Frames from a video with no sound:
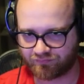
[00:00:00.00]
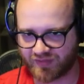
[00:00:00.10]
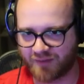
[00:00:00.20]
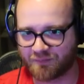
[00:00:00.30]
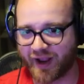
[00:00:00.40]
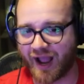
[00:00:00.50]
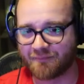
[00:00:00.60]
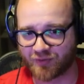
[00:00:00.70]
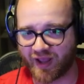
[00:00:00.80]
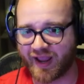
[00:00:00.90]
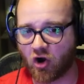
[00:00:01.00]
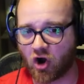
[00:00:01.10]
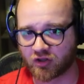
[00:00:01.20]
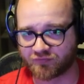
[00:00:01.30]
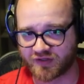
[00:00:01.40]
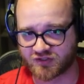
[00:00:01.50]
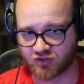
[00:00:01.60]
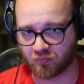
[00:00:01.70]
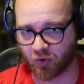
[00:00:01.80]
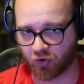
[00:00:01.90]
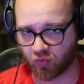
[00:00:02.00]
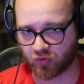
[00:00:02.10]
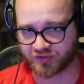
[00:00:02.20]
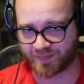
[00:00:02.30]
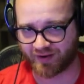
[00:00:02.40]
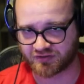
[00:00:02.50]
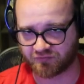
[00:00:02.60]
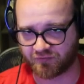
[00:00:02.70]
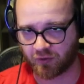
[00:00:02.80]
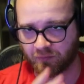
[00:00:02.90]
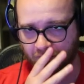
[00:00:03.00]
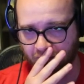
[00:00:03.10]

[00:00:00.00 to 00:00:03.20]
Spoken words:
I'm playing all of these, so Murder World's about to fill.